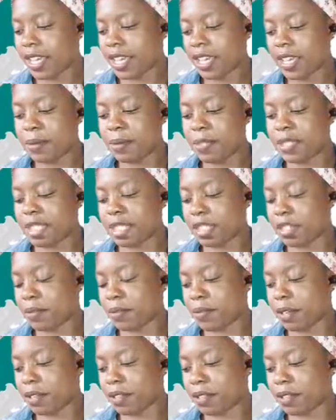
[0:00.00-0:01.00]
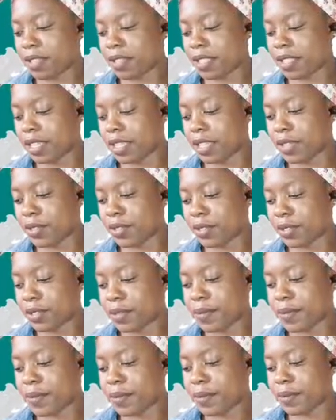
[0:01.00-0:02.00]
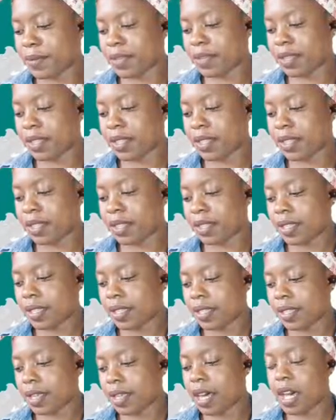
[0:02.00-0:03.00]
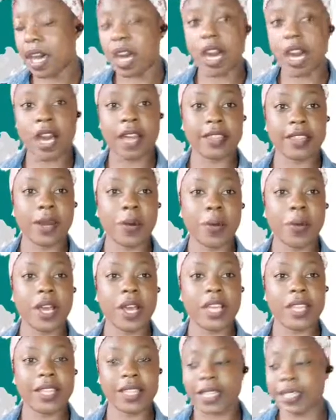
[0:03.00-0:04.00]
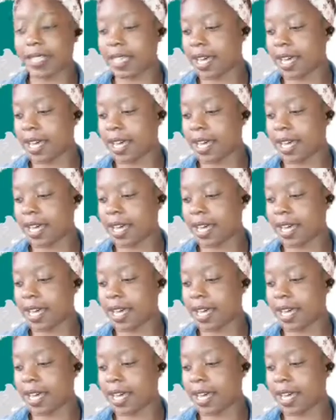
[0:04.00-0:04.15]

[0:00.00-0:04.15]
let me take you back to this country. The one that